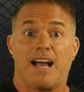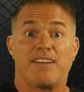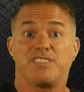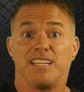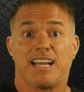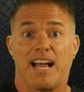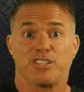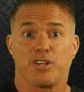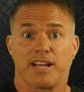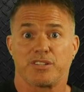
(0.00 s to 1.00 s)
I've seen
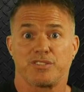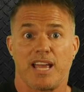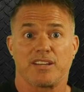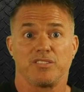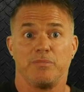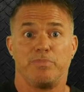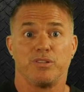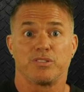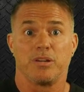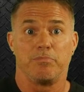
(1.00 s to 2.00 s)
contractors actually
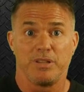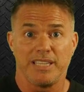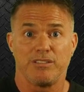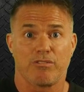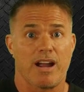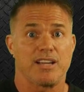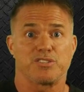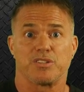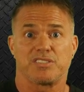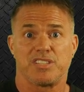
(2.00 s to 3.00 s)
build complete
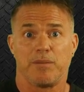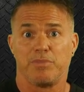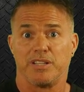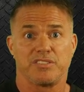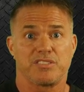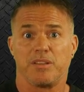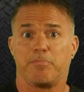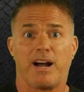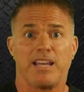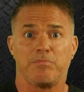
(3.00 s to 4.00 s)
riser assemblies, the
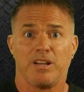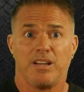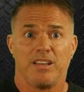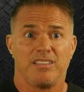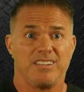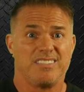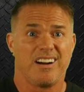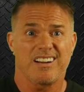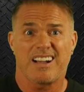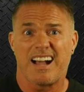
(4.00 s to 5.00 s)
pipe, the
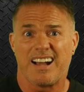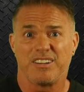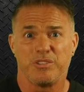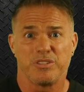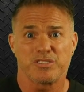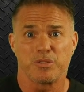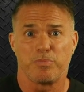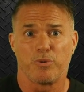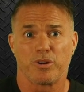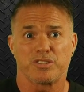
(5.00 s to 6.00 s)
duct, conduit,
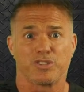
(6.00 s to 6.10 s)
supports,